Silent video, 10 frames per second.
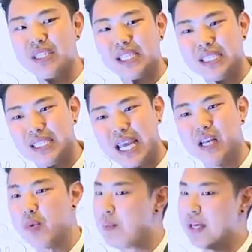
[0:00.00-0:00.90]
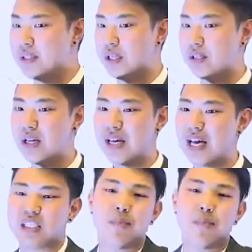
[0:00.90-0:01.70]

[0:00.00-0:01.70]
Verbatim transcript: a sustainable business. It's